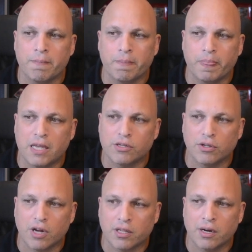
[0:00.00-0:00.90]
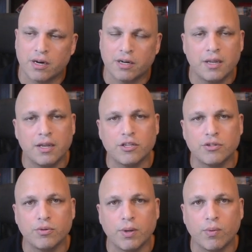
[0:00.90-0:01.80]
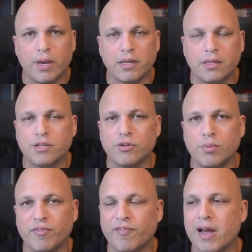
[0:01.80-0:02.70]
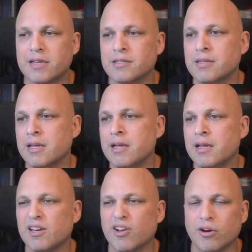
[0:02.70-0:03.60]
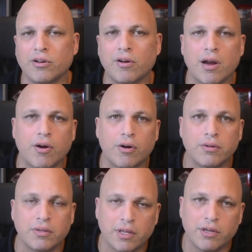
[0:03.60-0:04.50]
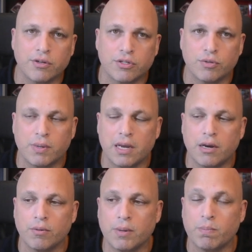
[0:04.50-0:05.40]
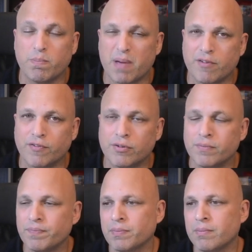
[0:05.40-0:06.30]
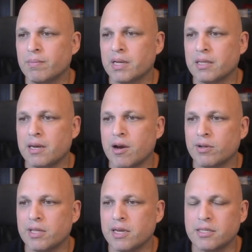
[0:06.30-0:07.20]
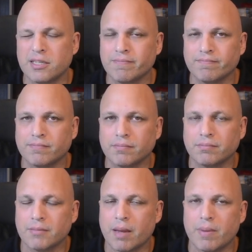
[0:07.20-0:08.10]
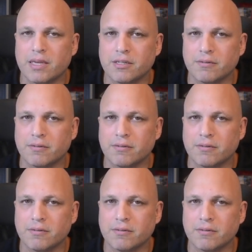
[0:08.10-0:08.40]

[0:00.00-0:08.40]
This will not hurt, this will be quick, this will be fast. Long ago, they used to be a little bit painful, but nowadays, amazing.